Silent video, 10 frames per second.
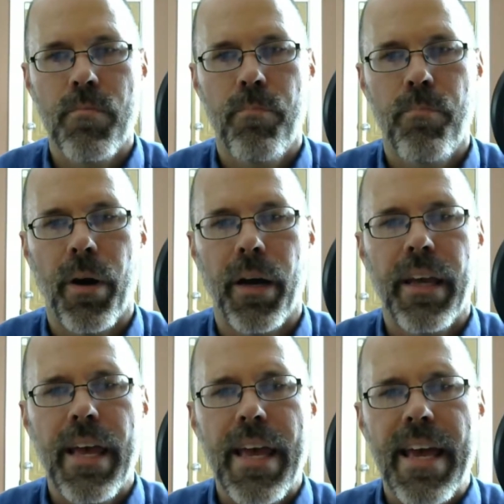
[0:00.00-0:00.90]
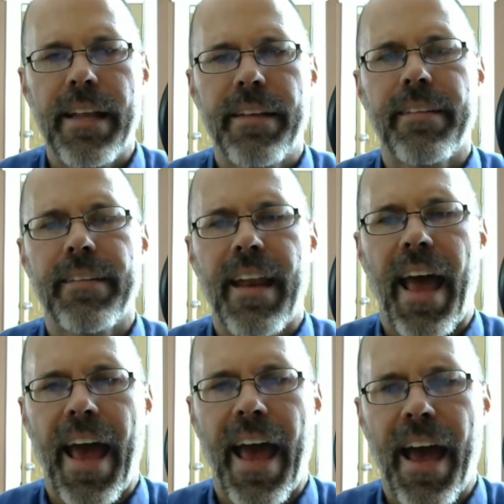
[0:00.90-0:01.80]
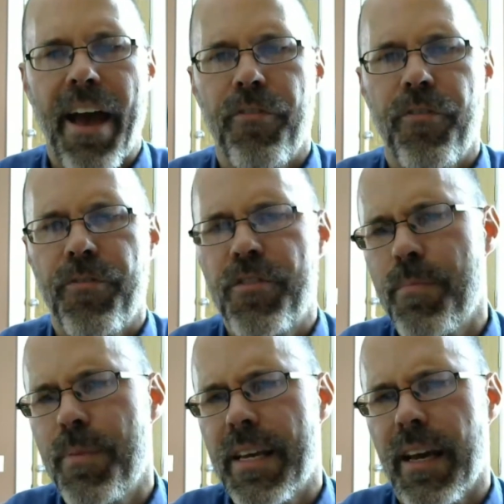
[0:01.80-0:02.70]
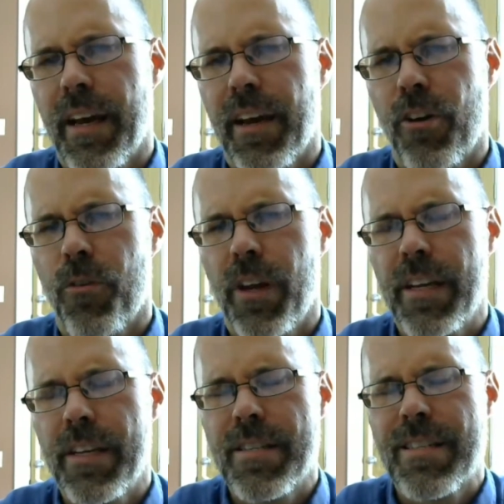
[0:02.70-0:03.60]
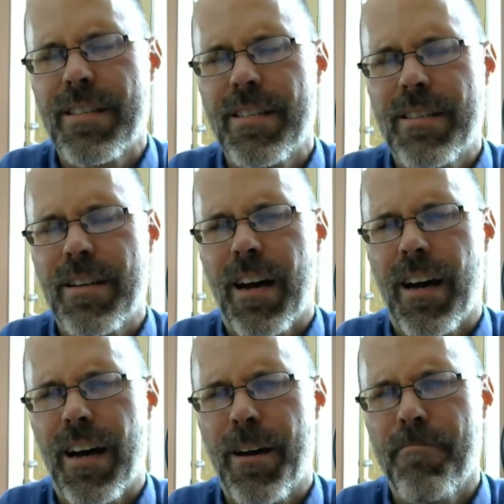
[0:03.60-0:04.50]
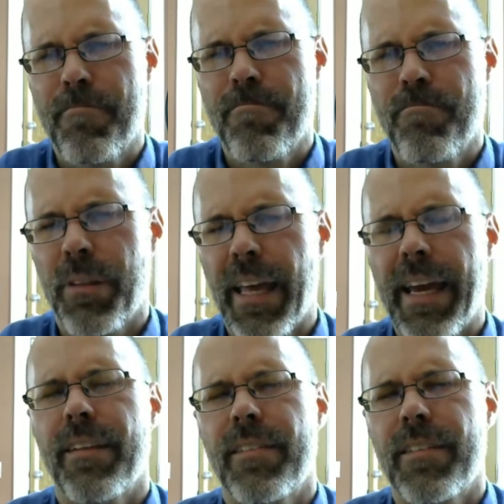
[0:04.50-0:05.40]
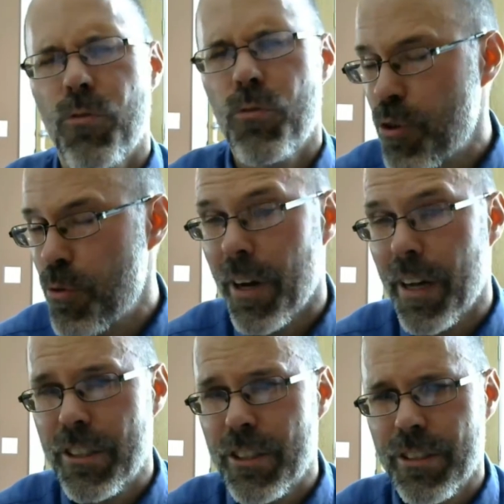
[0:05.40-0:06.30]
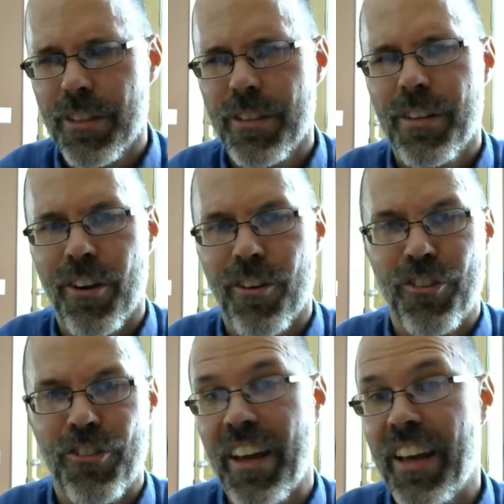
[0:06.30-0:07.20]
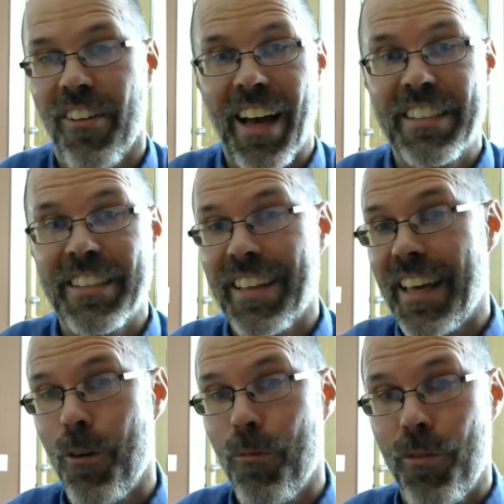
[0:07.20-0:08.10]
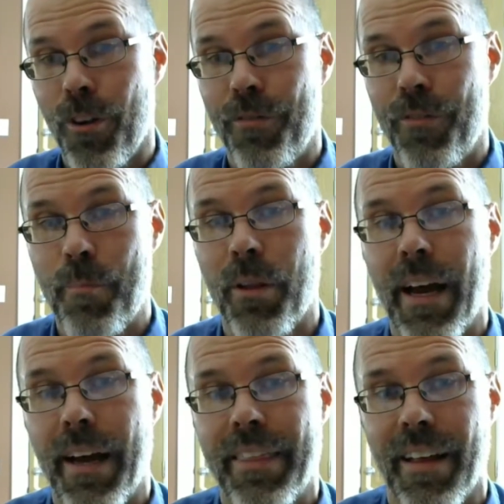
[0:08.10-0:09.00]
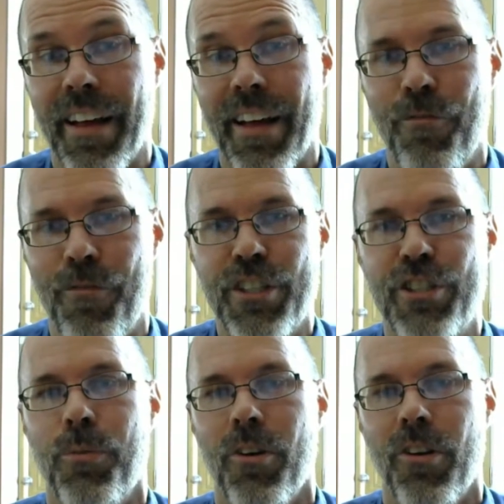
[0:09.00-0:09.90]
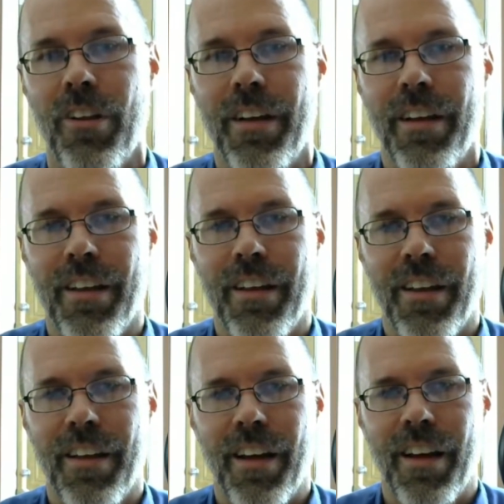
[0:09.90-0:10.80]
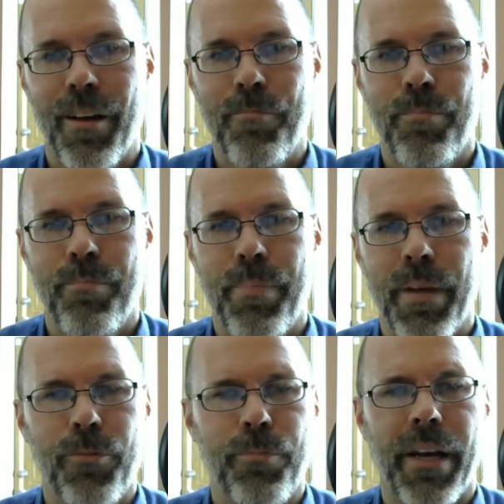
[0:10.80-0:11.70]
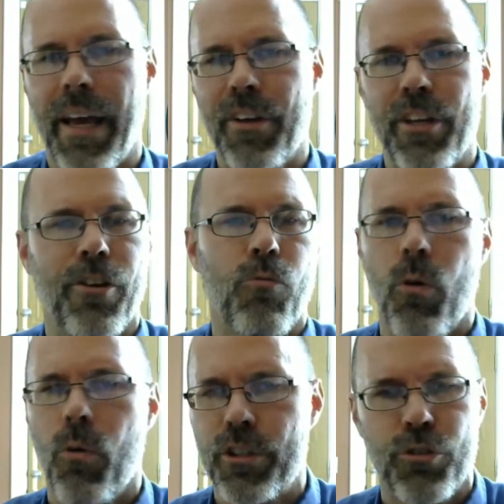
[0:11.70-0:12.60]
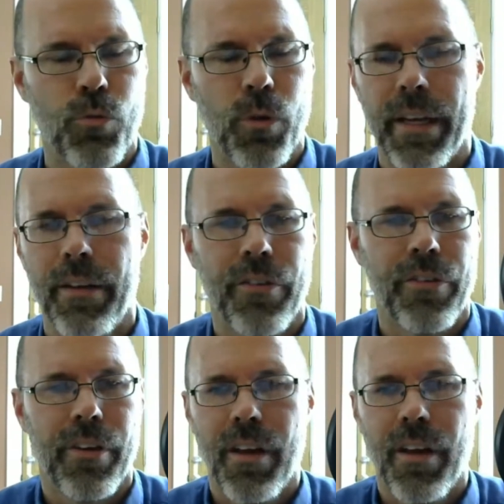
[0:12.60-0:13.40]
but it doesn't have to be concrete. Plants don't do much. They're psychologically helpful if they block the visual piece, but having a row of trees,